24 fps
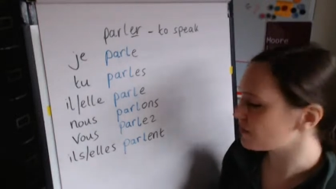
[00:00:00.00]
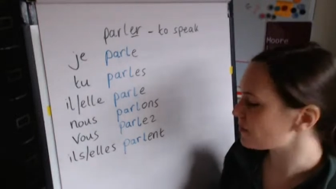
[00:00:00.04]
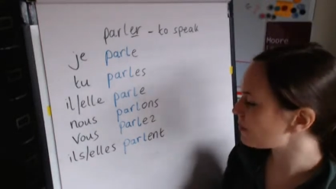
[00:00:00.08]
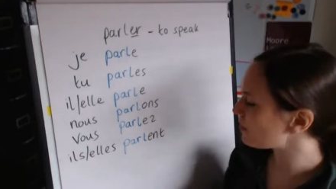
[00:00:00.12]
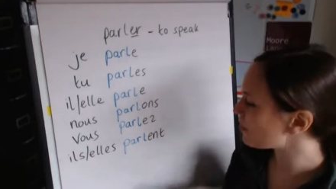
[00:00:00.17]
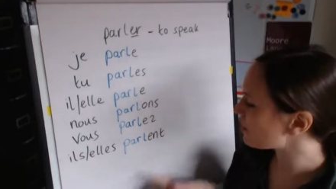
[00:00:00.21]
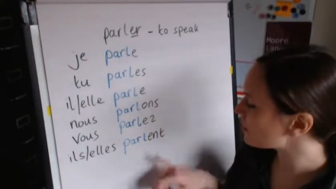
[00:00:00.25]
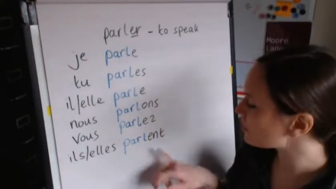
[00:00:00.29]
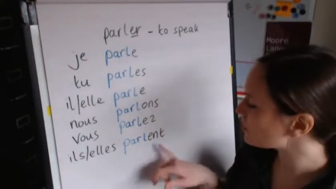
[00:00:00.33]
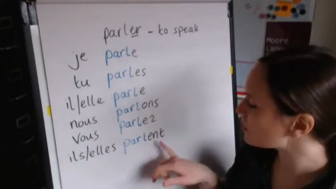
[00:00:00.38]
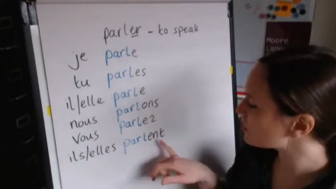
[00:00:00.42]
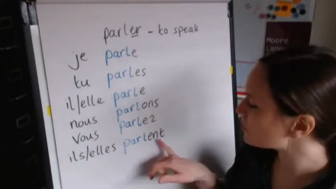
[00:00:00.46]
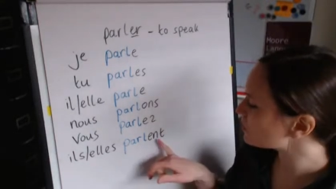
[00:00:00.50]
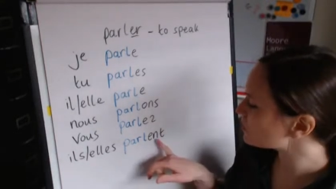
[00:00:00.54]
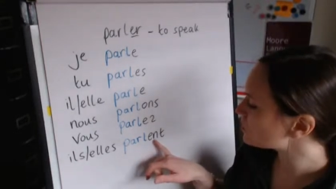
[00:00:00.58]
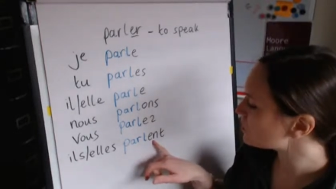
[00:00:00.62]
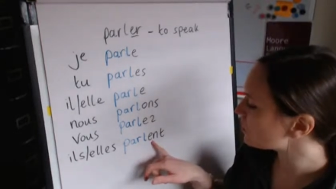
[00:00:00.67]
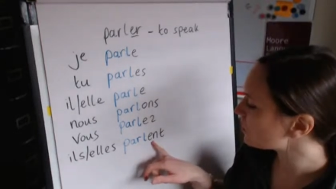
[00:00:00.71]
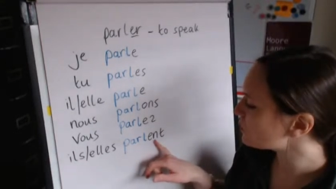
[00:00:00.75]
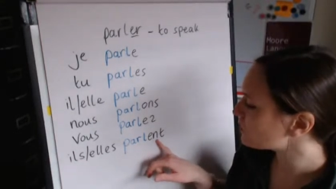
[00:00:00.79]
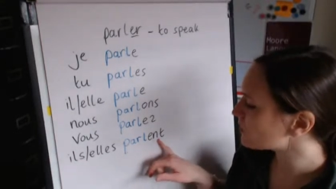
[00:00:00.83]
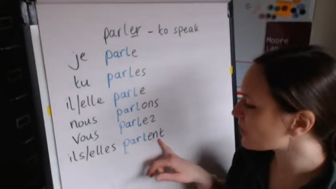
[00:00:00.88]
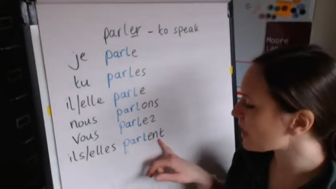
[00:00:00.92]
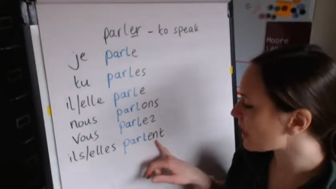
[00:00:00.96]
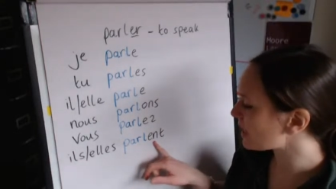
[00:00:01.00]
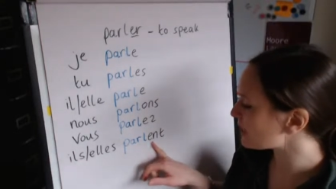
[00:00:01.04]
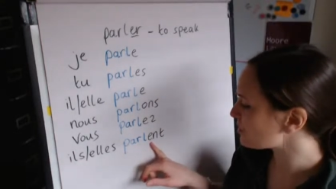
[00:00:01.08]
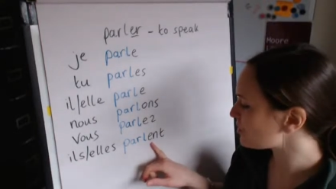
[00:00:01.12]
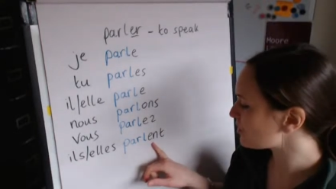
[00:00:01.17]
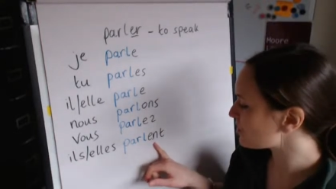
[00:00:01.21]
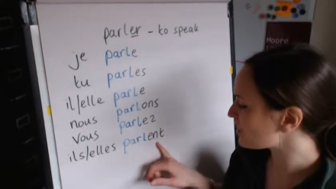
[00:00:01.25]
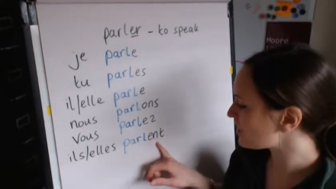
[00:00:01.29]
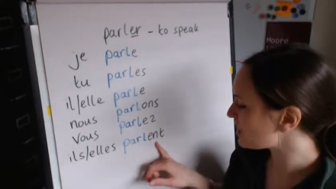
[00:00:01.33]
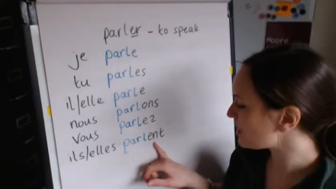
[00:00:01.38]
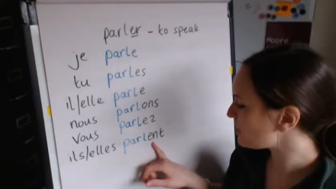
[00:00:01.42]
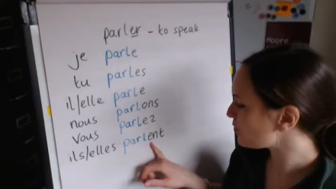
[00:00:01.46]
Remember, you don't
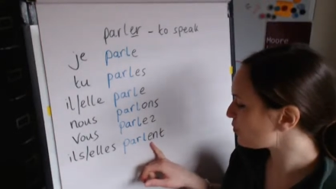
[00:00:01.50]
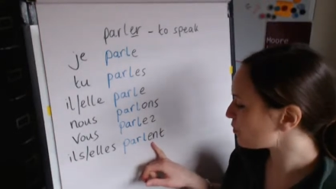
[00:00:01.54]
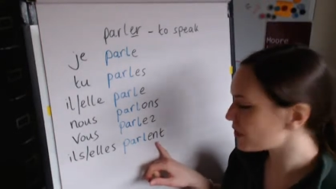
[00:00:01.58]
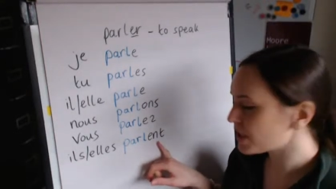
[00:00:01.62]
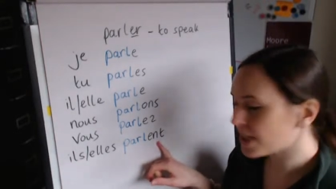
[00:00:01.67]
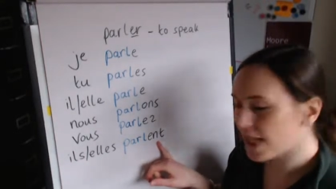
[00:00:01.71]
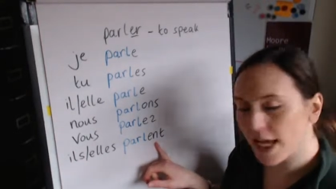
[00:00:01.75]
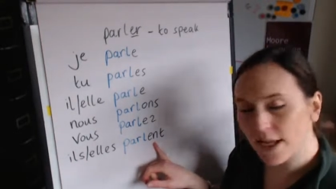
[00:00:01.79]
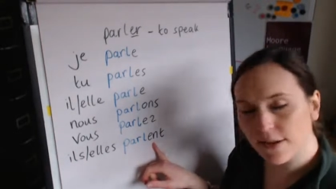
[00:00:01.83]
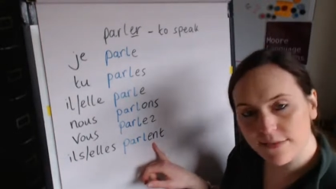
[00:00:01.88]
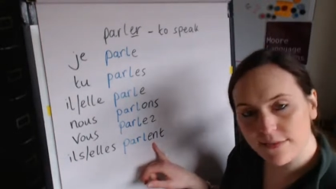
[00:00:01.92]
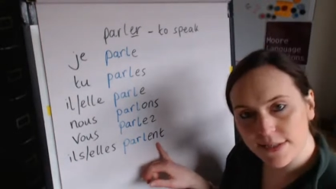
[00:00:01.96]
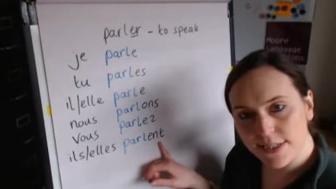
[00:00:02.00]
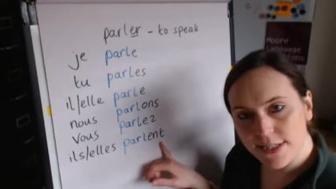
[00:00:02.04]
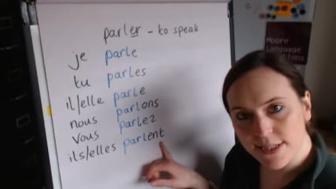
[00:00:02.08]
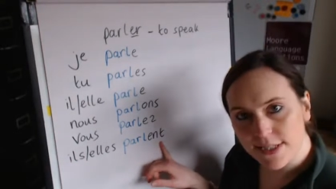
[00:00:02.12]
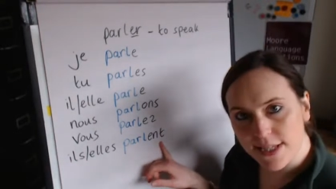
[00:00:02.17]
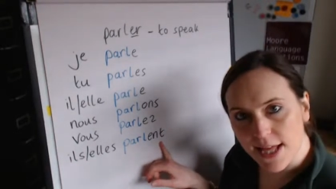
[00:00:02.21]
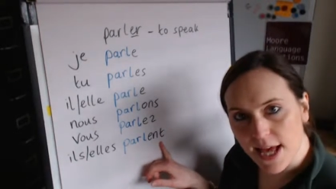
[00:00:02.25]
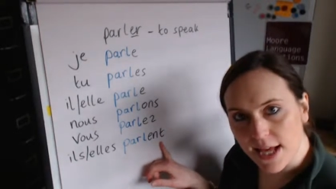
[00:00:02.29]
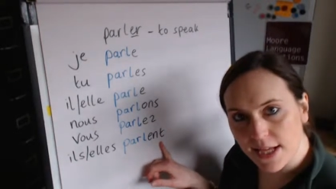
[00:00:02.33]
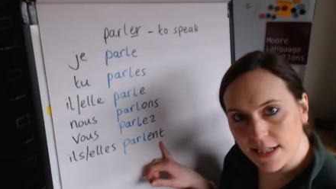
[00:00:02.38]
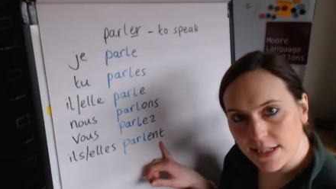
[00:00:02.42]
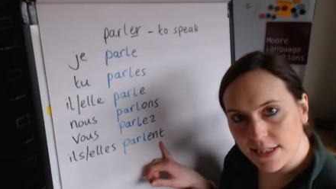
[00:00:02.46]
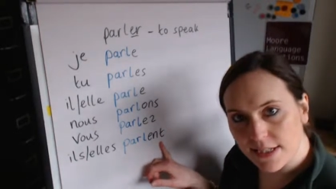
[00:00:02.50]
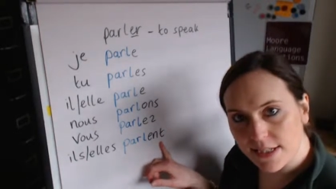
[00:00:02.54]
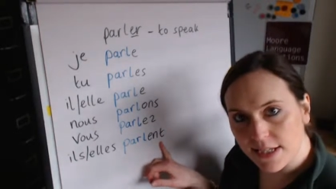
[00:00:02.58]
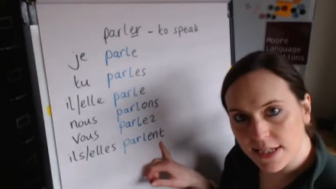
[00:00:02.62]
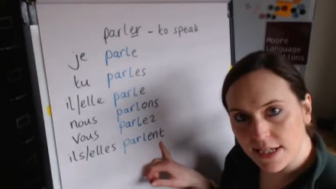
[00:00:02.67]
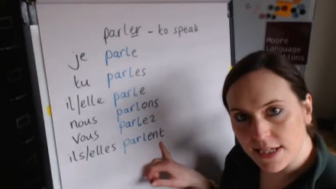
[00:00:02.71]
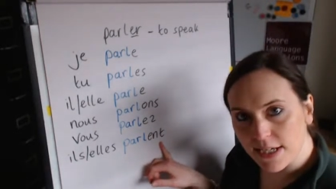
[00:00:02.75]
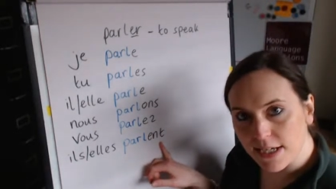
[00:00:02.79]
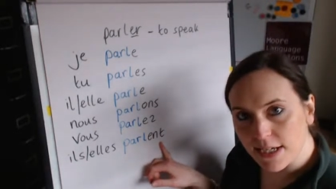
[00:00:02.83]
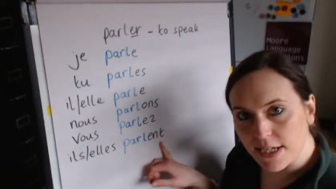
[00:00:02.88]
actually pronounce that.